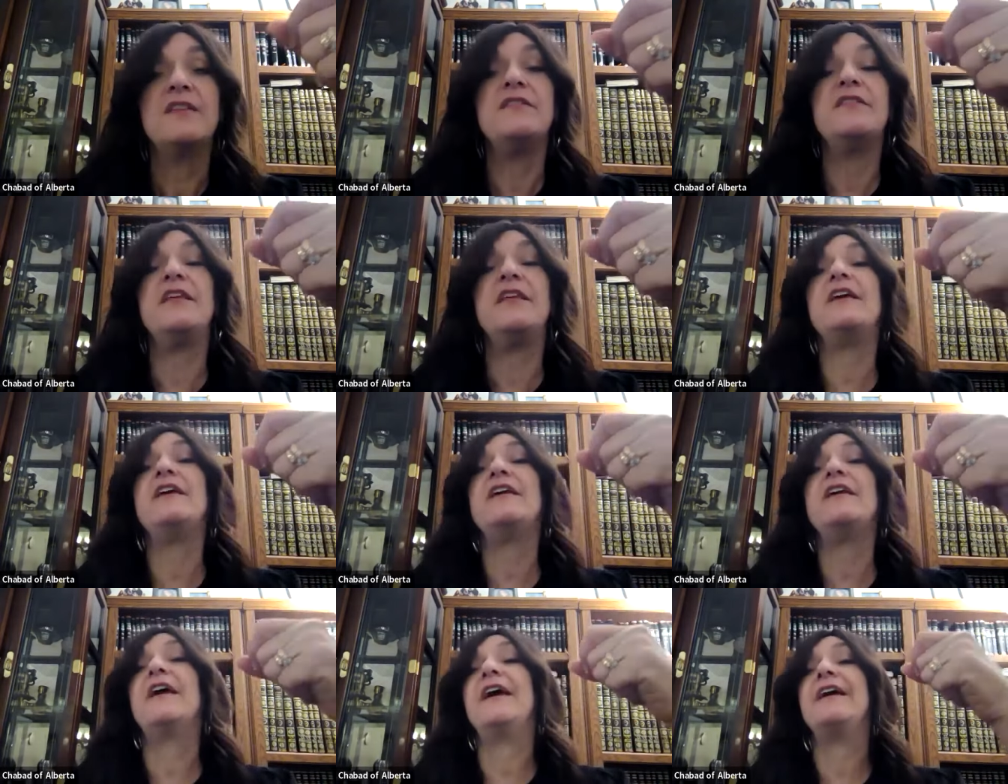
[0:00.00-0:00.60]

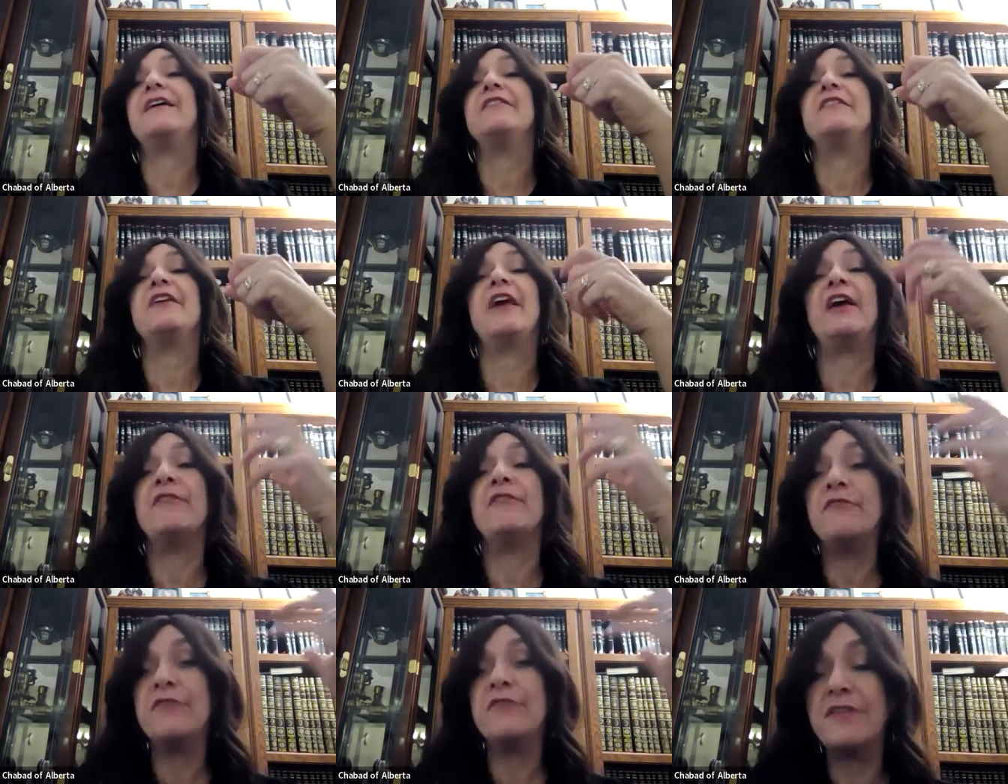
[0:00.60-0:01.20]
They had
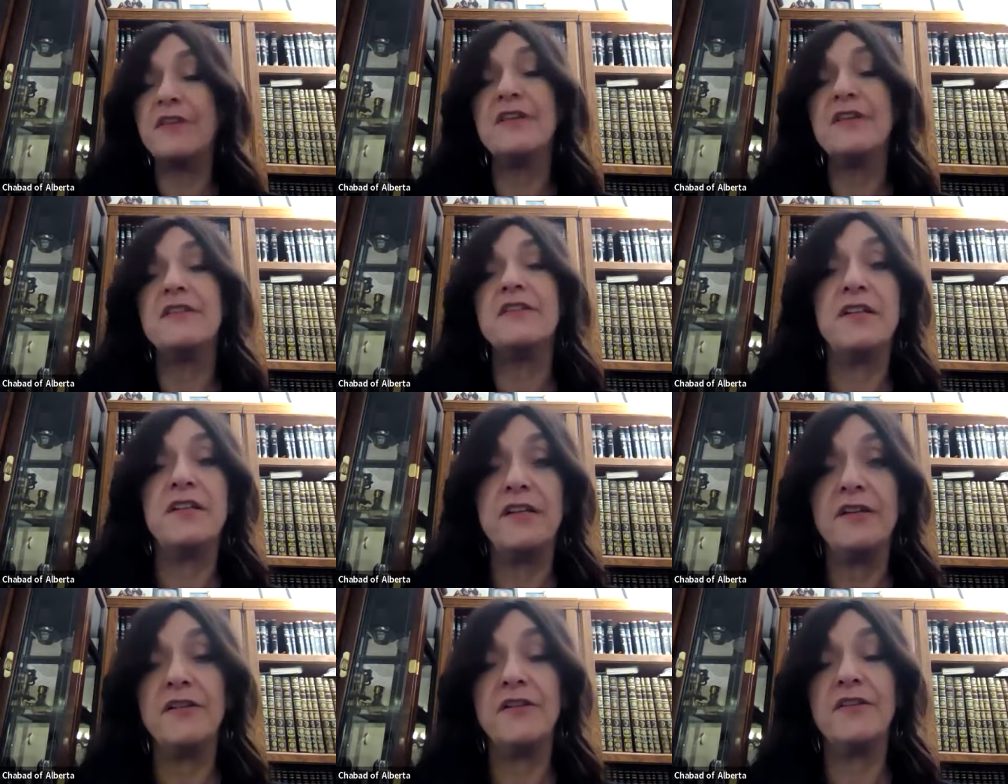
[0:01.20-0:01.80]
everything
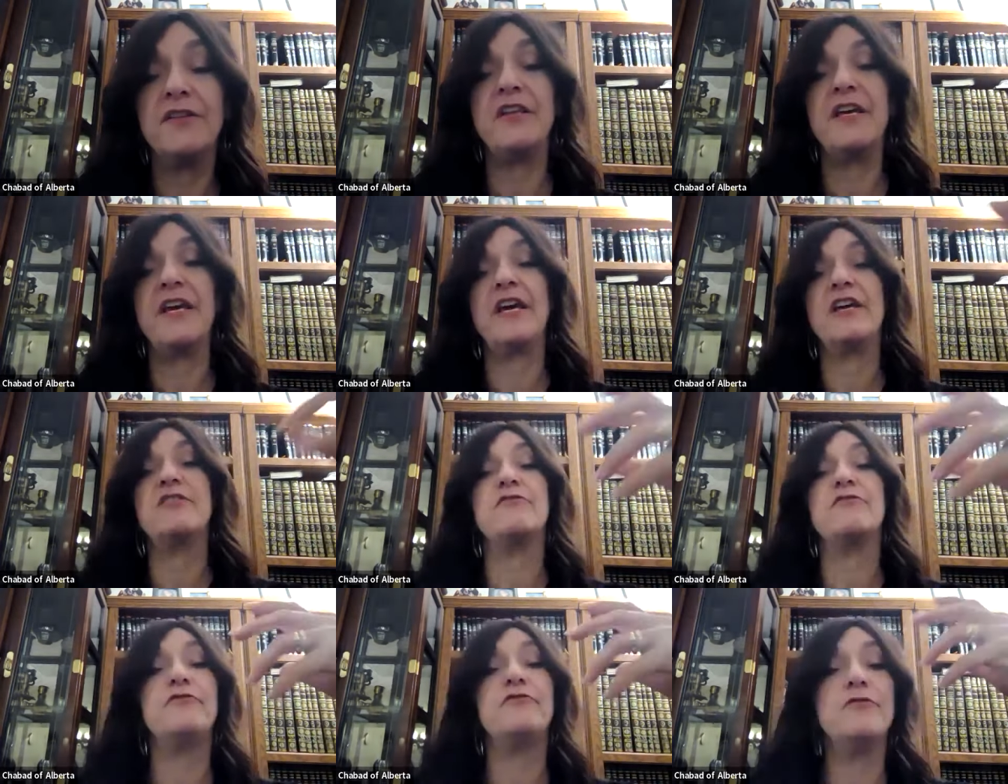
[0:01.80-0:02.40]
they needed. They
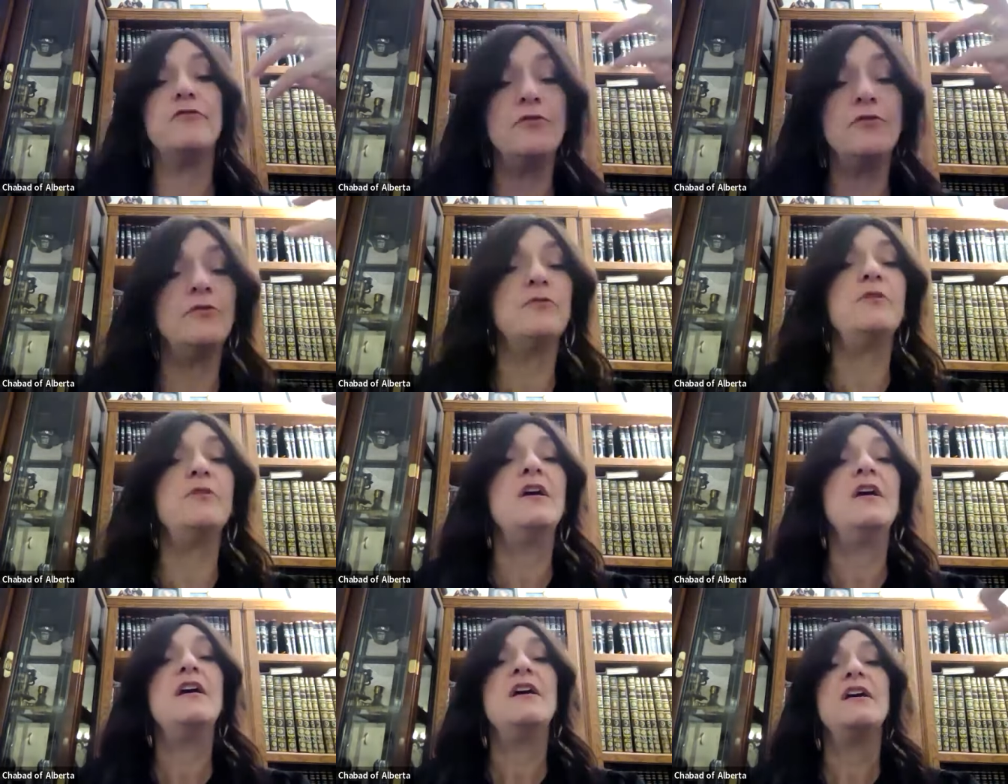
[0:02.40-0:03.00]
had
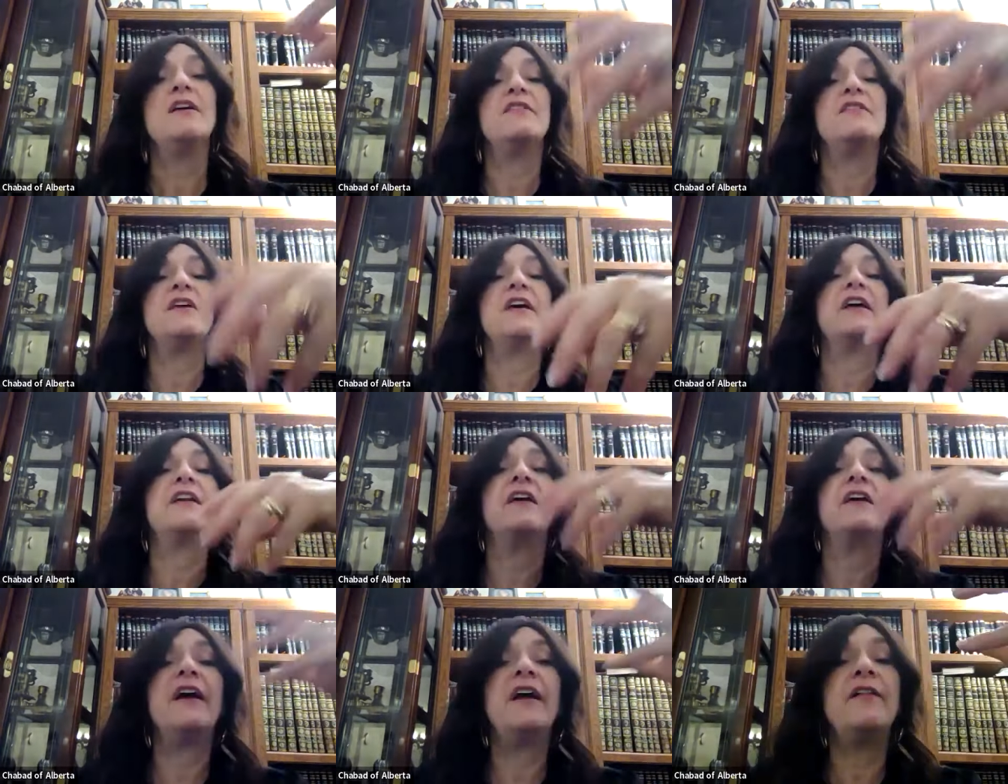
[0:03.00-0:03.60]
food, they
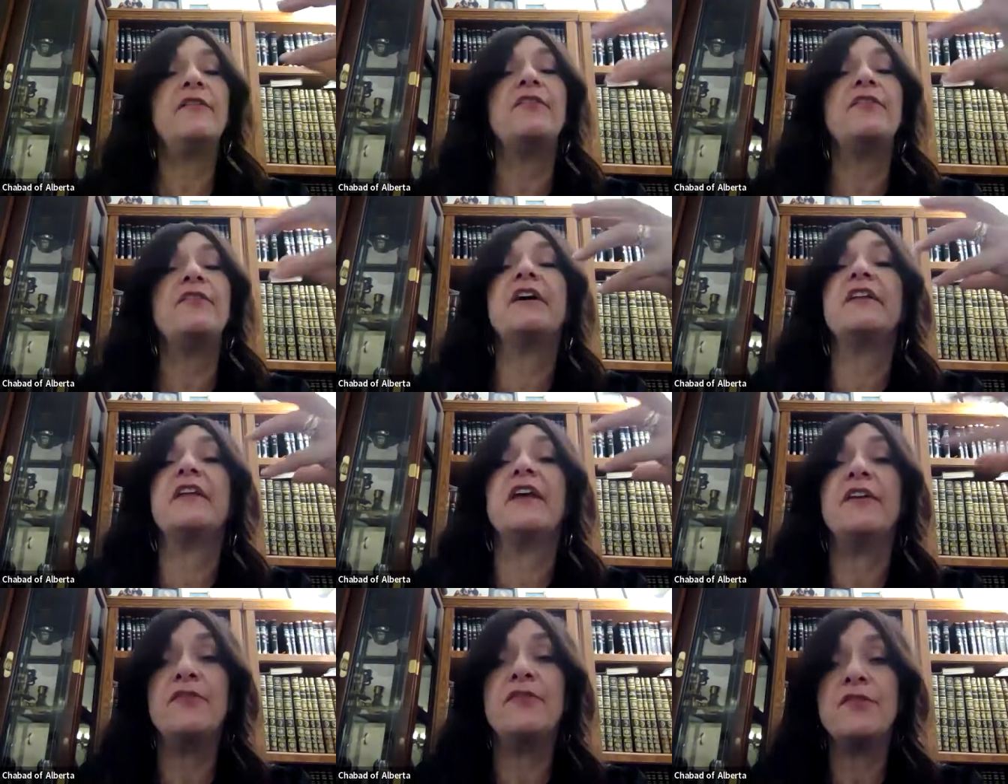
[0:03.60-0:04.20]
had health, they
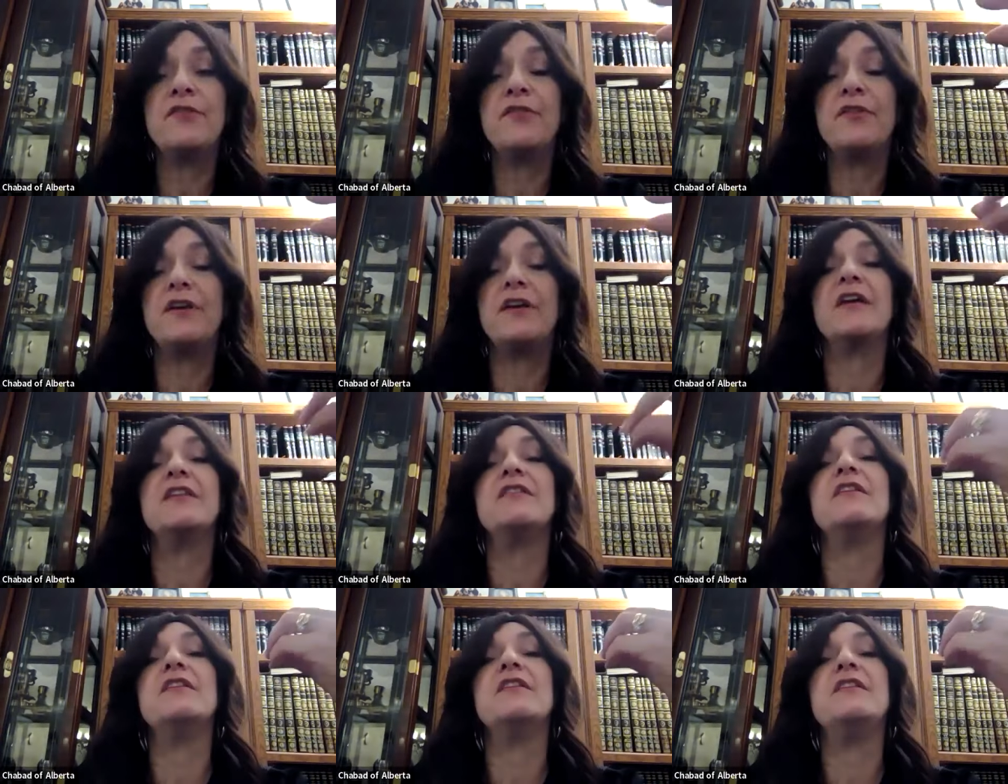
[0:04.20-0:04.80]
had
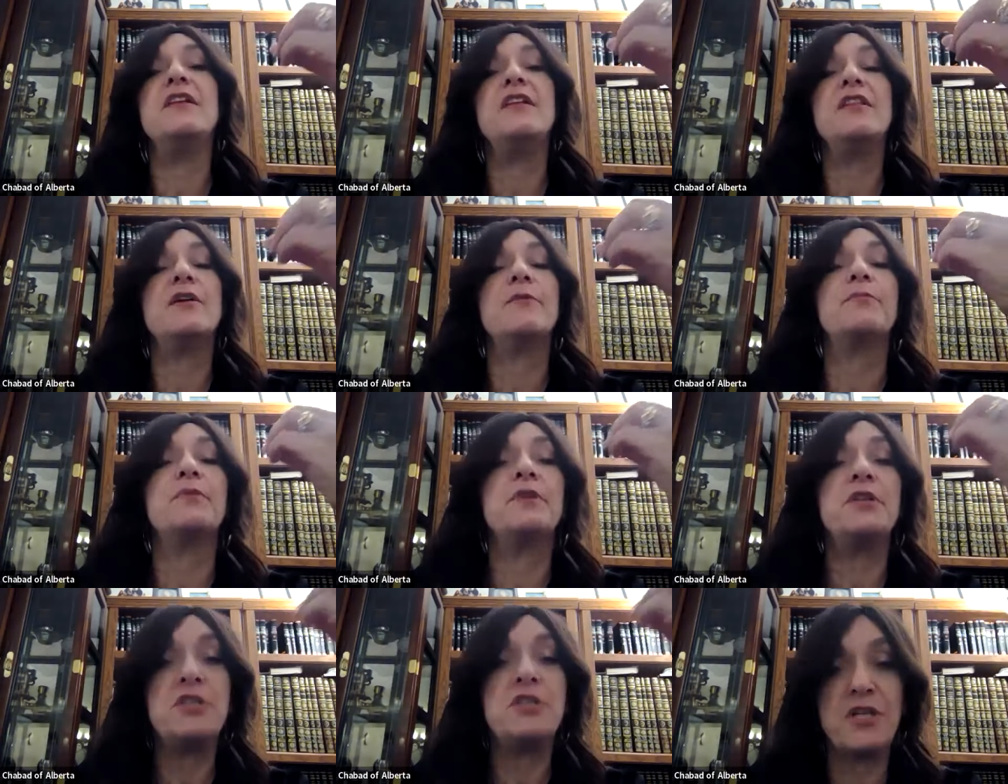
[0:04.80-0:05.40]
everything, and they didn't
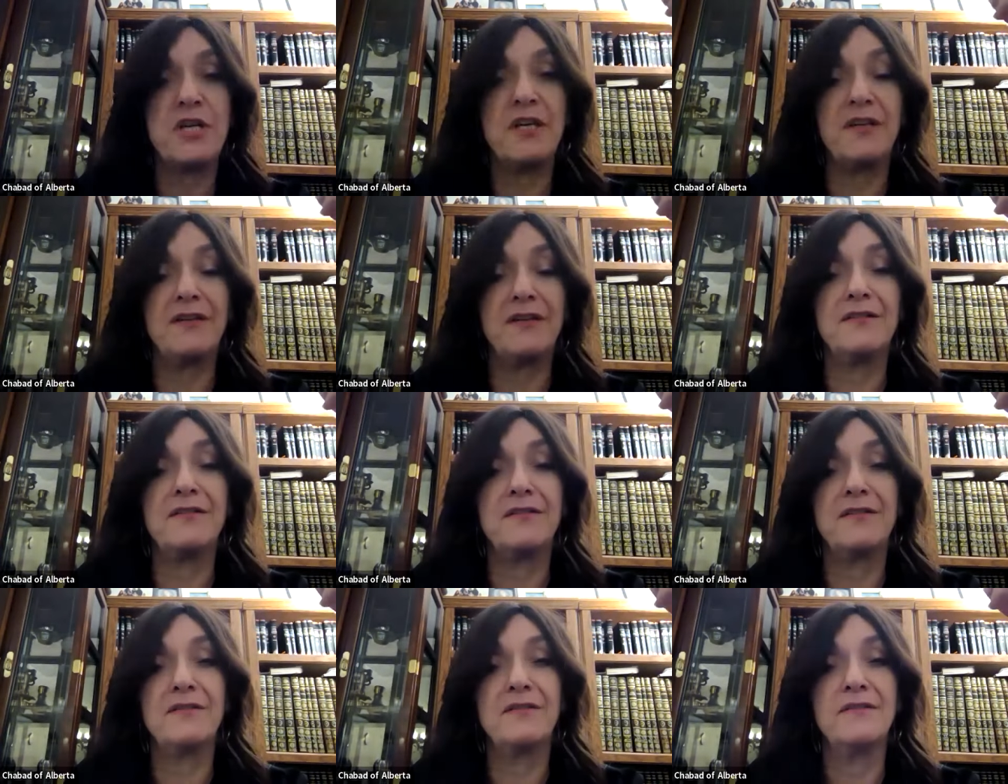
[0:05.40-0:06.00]
appreciate
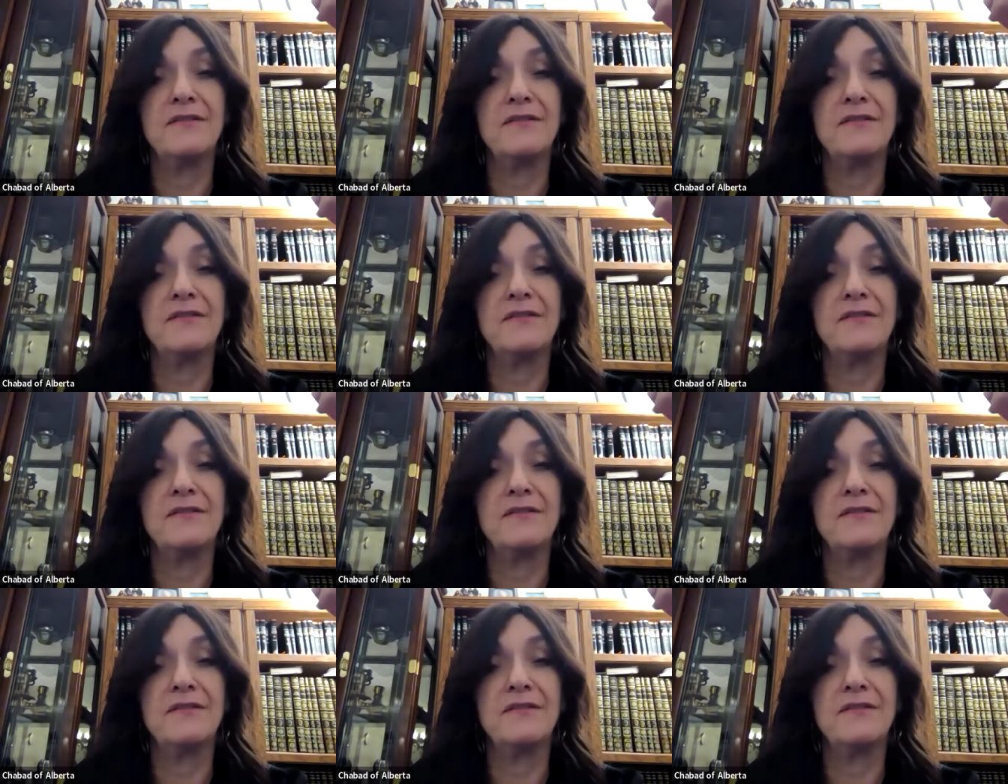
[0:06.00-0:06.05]
it